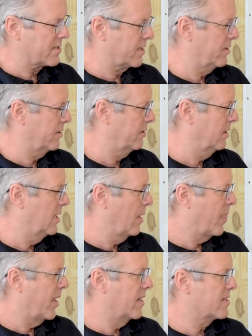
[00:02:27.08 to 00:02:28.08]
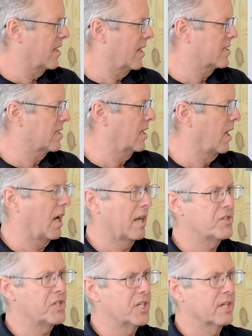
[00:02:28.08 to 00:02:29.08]
ask you is that it's a
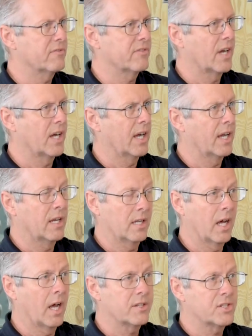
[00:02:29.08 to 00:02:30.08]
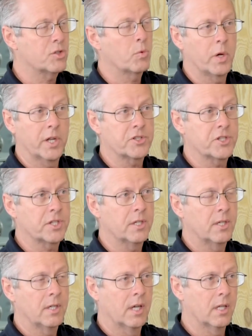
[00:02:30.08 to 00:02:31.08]
non-GFI and a non-switched
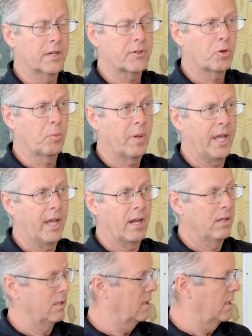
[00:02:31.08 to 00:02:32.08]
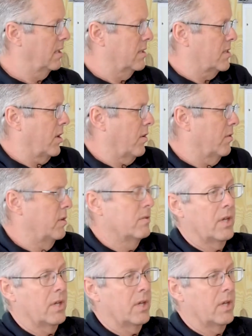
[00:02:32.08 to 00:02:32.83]
electrical panel so you